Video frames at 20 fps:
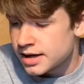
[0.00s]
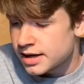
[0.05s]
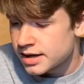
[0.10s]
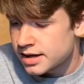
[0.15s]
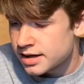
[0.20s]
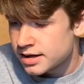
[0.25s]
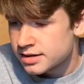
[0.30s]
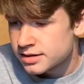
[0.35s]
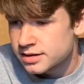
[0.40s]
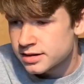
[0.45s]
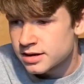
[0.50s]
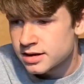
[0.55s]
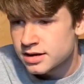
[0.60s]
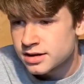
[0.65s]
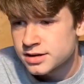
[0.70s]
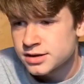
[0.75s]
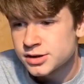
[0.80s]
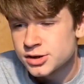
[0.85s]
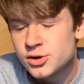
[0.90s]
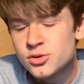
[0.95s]
And,
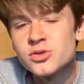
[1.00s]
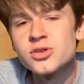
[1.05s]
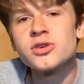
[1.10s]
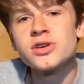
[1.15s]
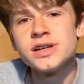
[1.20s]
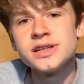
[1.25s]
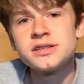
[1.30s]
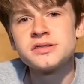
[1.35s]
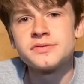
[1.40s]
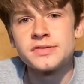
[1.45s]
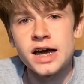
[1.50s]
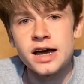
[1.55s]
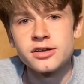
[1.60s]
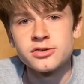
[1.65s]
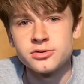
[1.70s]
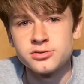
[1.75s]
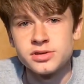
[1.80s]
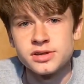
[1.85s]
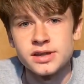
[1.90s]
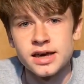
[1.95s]
there is
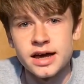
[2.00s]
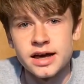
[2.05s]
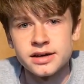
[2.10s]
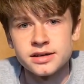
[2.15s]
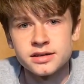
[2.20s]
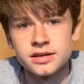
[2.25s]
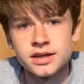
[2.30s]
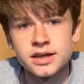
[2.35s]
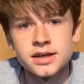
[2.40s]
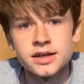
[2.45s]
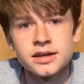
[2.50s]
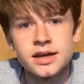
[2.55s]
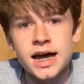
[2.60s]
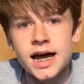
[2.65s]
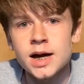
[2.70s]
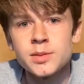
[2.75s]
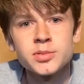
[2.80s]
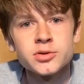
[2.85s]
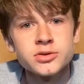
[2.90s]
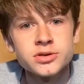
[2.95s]
value to that. And
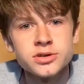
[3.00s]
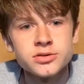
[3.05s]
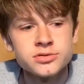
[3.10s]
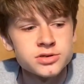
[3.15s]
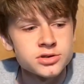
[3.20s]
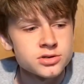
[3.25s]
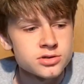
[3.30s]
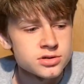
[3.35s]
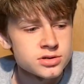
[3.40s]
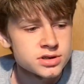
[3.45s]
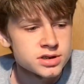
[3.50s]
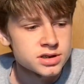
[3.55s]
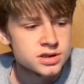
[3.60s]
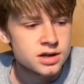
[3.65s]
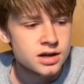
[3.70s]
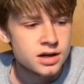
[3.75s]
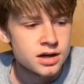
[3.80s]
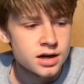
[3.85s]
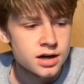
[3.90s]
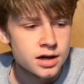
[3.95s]
Apple users,
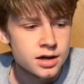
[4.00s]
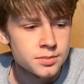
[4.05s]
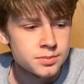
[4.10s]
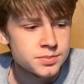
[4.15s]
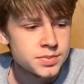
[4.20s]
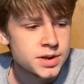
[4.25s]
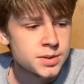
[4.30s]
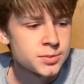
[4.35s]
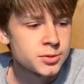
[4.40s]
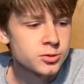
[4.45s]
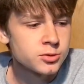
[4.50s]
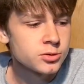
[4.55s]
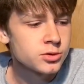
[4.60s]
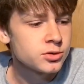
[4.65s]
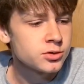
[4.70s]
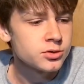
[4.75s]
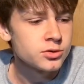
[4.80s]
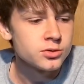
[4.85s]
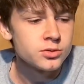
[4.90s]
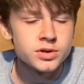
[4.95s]
people
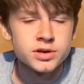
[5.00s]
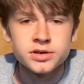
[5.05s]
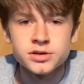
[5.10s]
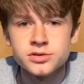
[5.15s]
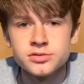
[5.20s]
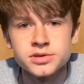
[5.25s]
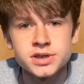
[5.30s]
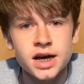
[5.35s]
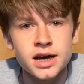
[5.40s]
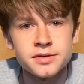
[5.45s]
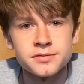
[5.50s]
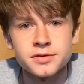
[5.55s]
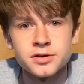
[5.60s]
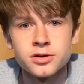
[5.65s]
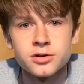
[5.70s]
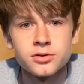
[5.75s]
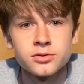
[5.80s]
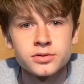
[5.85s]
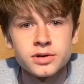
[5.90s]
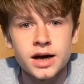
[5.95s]
who use
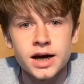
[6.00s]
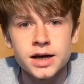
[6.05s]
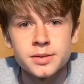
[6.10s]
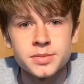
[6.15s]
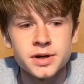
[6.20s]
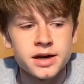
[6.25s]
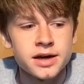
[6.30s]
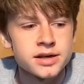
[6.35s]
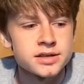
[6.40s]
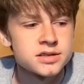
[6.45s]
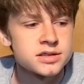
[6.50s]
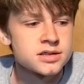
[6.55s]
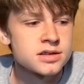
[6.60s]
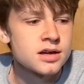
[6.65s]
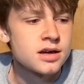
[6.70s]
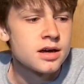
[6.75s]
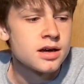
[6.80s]
iPhone, iPads,